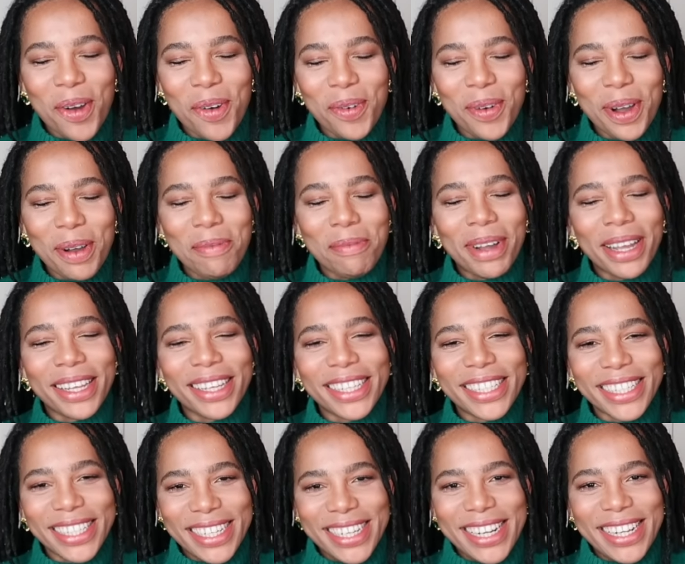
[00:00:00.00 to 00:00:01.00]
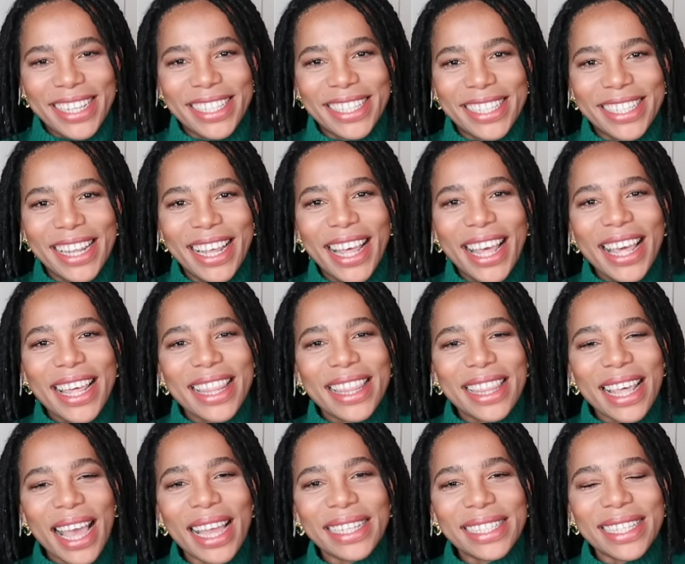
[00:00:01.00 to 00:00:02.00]
Oh my goodness.
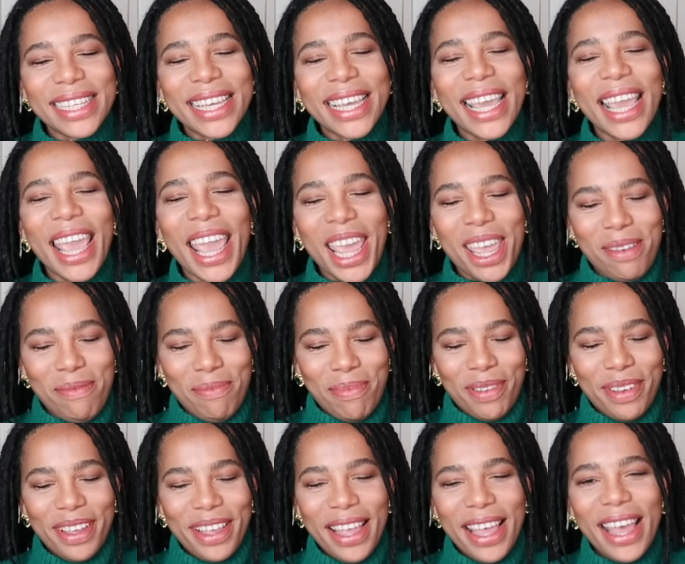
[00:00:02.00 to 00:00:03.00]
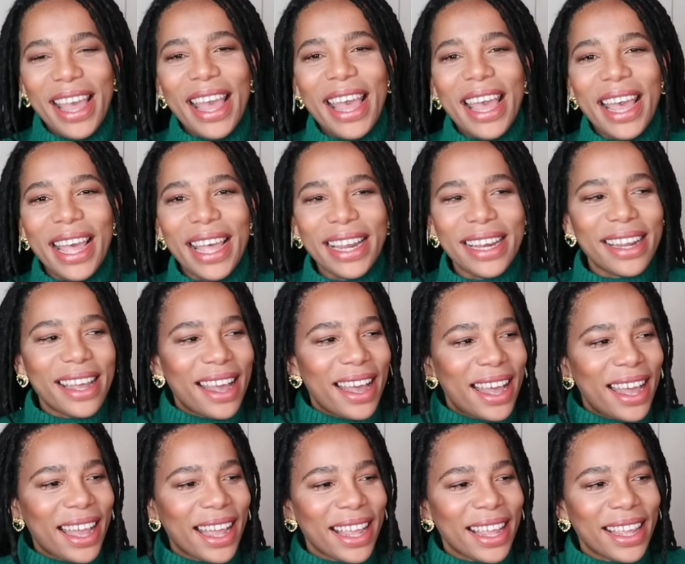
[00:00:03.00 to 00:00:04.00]
That cape. Had
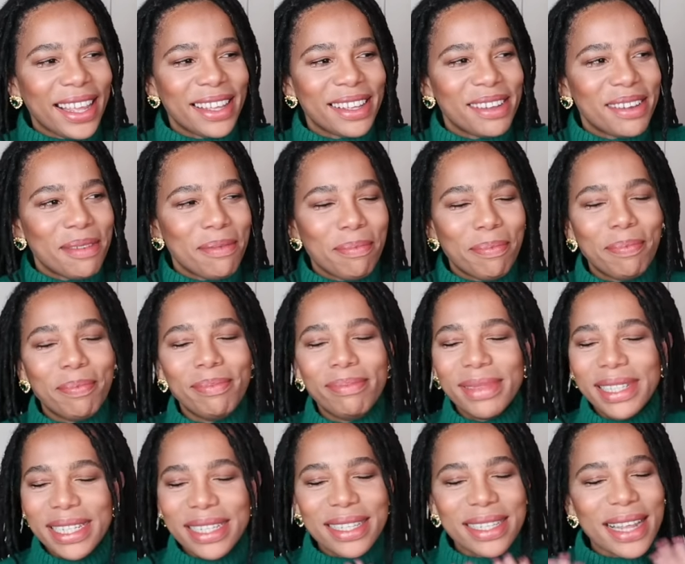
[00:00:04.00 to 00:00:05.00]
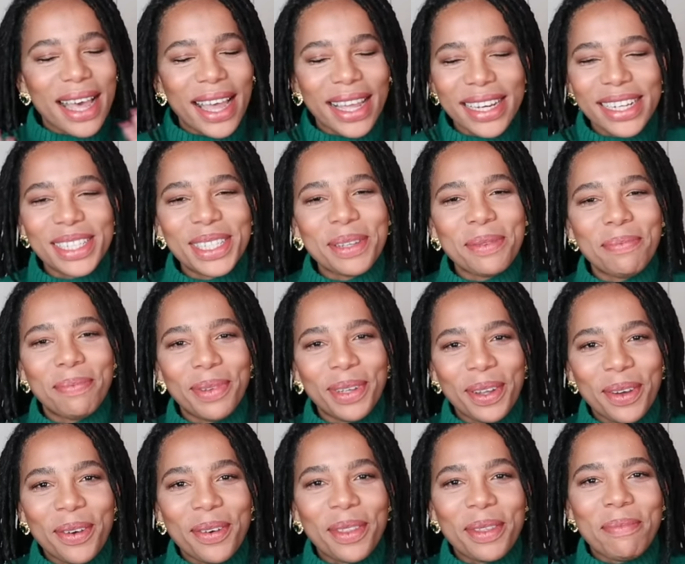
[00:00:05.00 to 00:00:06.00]
I decided to
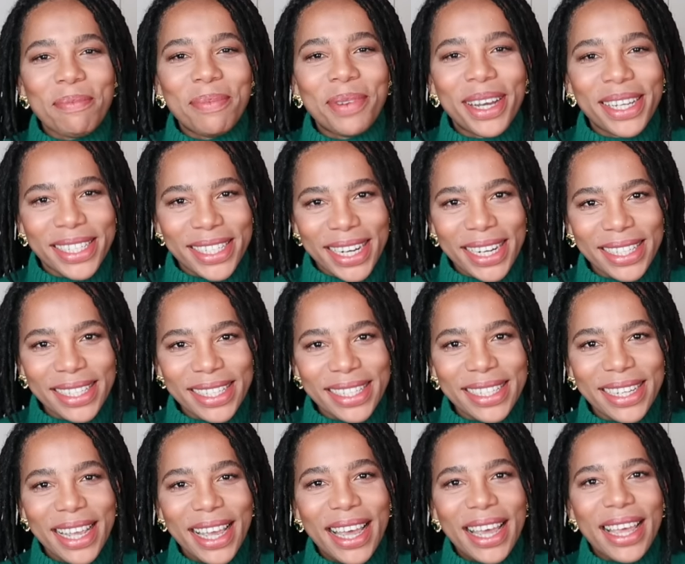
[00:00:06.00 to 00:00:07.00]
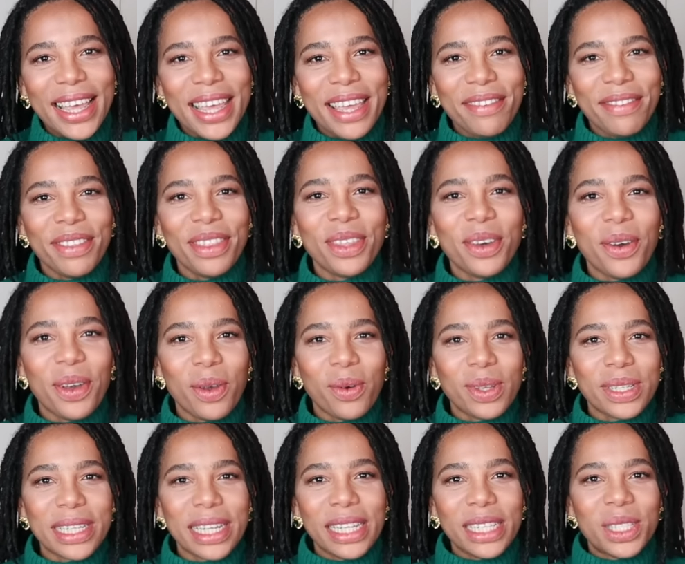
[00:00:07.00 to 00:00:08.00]
blow the budget even though it
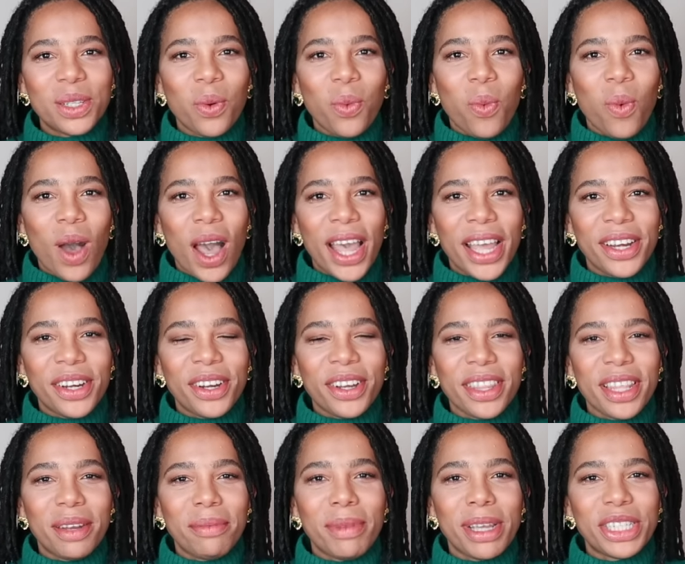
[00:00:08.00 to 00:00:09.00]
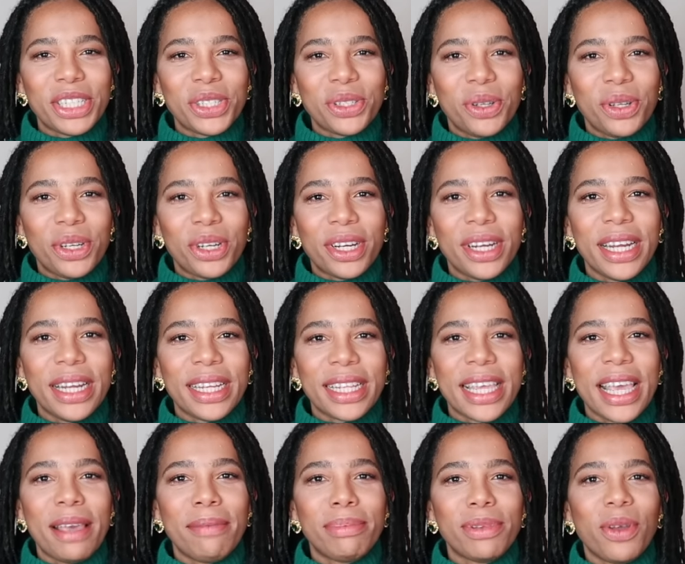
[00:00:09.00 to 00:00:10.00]
was a little wider than my shoulder, it
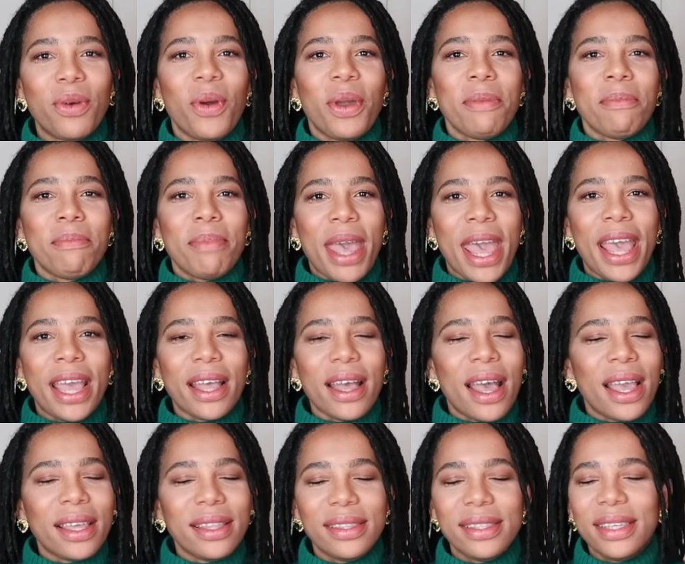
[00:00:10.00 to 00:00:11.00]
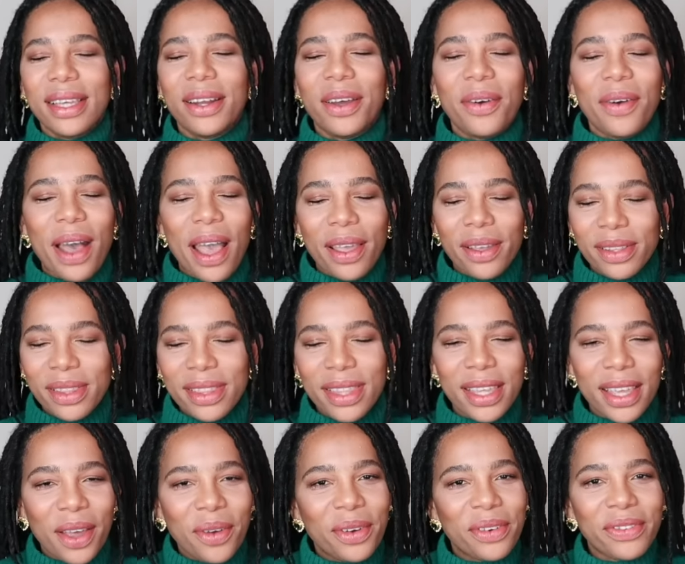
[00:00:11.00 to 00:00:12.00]
kept going back. I, you know, I
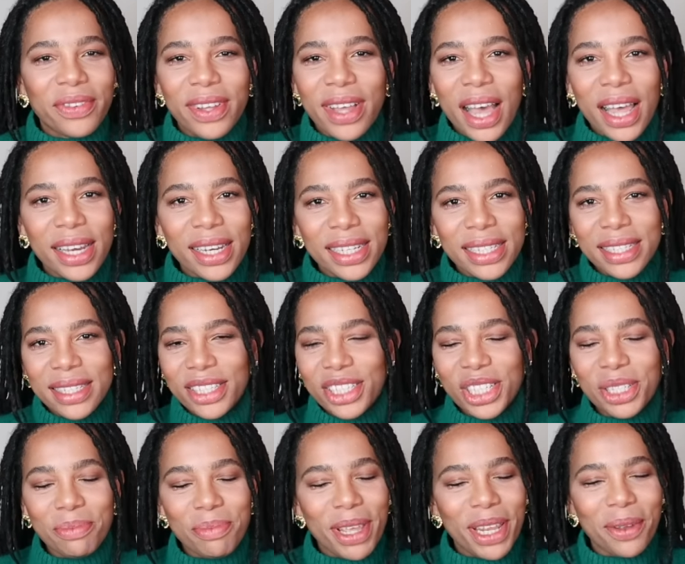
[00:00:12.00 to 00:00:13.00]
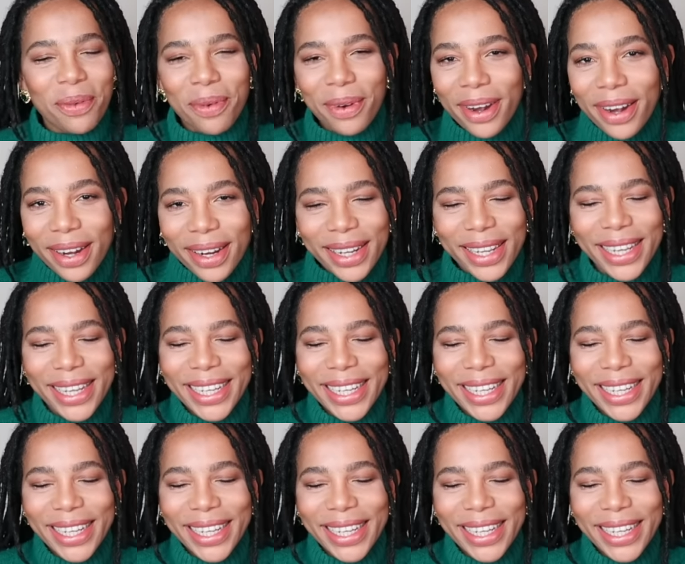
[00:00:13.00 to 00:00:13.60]
think I would have gotten it and just made it work.